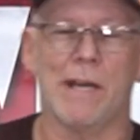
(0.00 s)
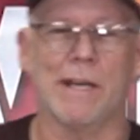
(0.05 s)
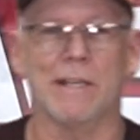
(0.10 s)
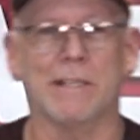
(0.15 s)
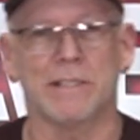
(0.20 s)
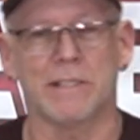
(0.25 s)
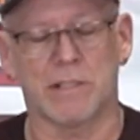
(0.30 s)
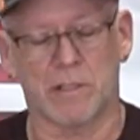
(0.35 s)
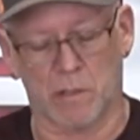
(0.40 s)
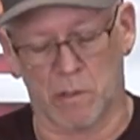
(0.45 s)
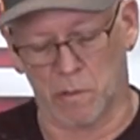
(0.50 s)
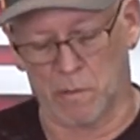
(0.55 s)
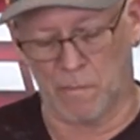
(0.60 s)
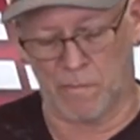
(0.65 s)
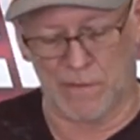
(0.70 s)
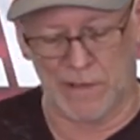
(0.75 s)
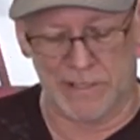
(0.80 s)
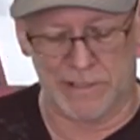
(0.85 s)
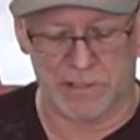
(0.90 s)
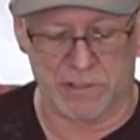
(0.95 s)
has a cool
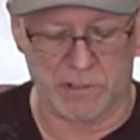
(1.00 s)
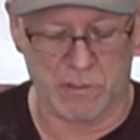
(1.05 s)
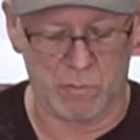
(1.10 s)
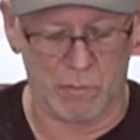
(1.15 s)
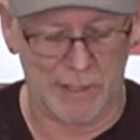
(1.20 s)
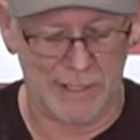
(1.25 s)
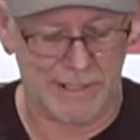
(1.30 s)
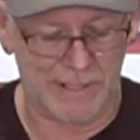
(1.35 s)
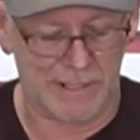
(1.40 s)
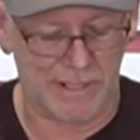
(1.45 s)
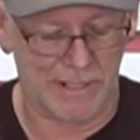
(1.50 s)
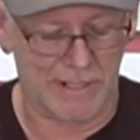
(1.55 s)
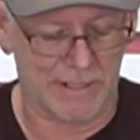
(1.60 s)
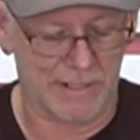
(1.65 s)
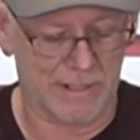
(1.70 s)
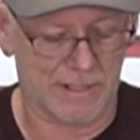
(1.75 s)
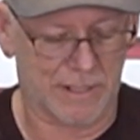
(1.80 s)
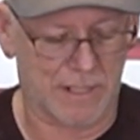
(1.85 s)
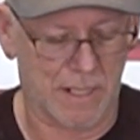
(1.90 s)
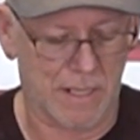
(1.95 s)
feature, which
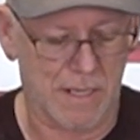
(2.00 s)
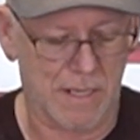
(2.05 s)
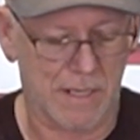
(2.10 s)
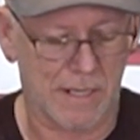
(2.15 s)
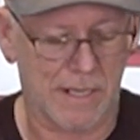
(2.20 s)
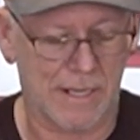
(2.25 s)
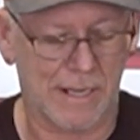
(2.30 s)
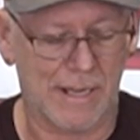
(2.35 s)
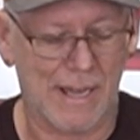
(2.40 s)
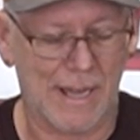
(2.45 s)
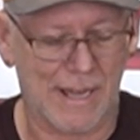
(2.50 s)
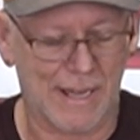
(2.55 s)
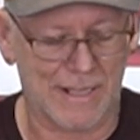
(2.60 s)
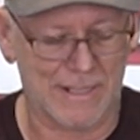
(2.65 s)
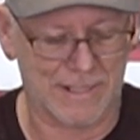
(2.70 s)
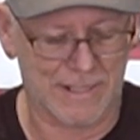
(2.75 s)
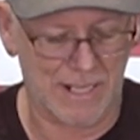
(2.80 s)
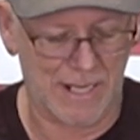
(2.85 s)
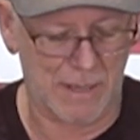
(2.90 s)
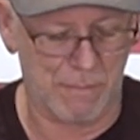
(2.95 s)
is it
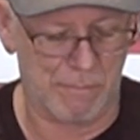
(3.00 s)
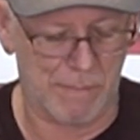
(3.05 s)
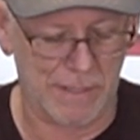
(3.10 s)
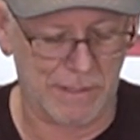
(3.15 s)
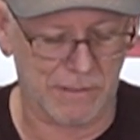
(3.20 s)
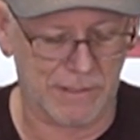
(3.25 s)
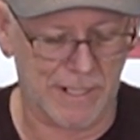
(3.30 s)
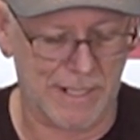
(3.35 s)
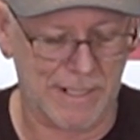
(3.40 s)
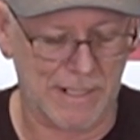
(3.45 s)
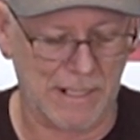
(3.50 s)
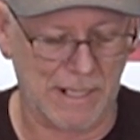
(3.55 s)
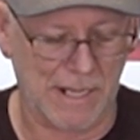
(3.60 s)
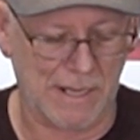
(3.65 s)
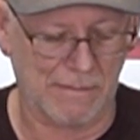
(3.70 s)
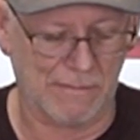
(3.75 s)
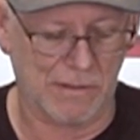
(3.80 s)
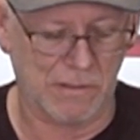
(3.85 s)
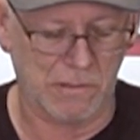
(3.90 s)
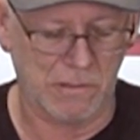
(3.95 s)
has a built-in
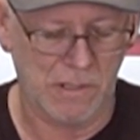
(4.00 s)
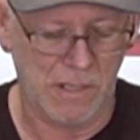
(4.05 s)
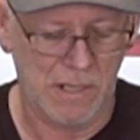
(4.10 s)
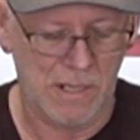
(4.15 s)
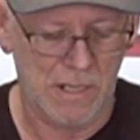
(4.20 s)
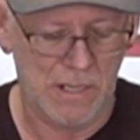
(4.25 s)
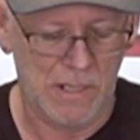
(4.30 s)
level.